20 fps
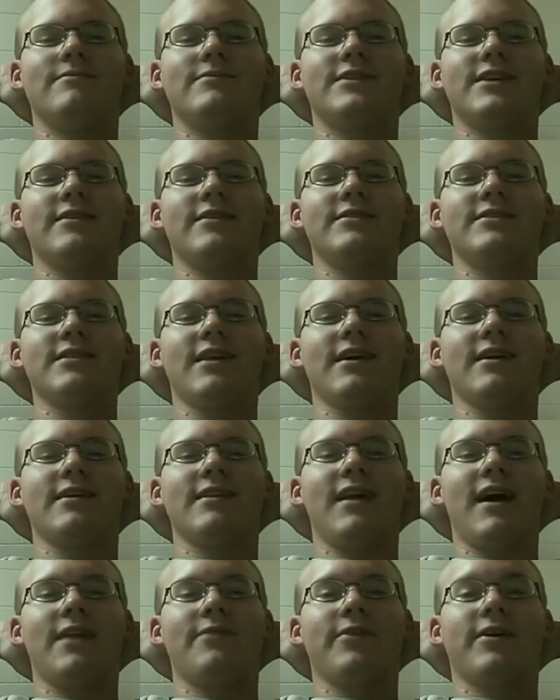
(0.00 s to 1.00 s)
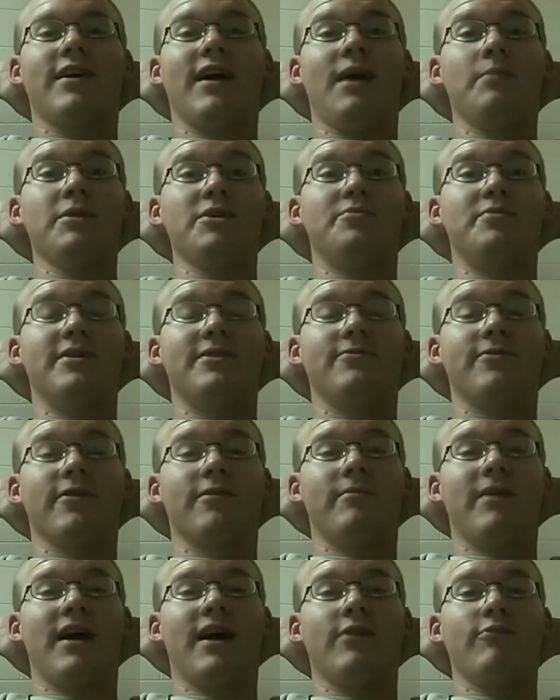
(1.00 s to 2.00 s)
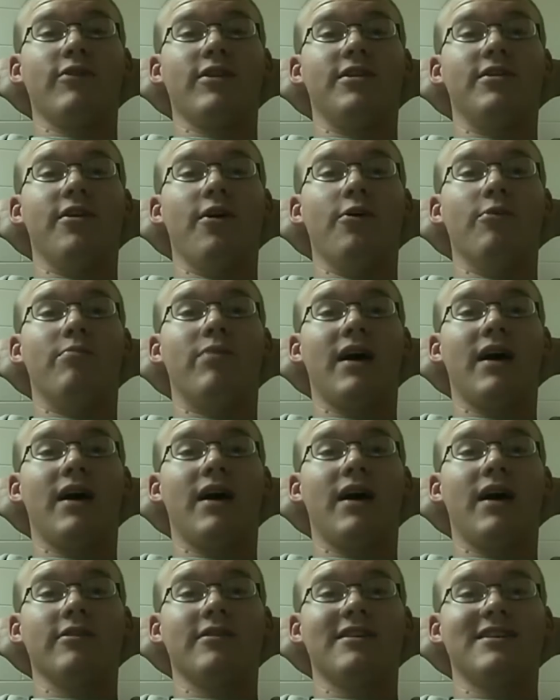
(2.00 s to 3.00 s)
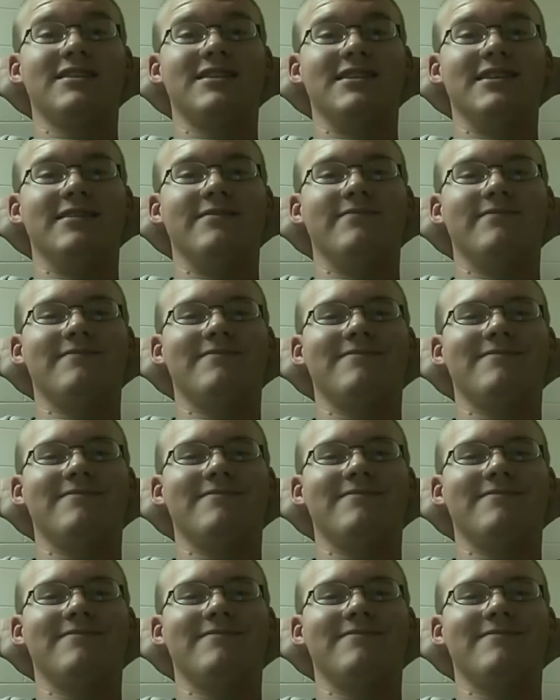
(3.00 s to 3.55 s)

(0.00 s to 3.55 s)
Sounds like a lot of accomplishment for a man with no power, doesn't it?